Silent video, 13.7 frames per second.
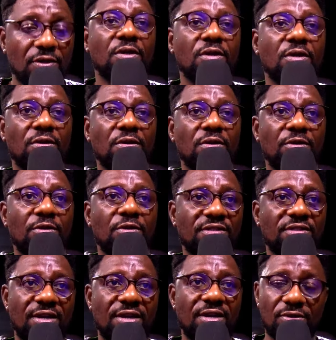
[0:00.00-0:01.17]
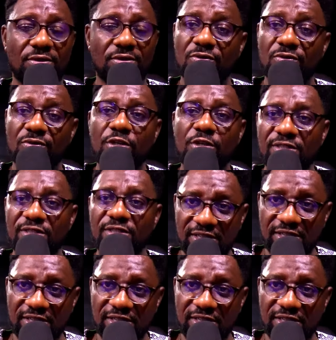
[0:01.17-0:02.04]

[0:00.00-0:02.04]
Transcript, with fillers: But I don't know. What do you think? Do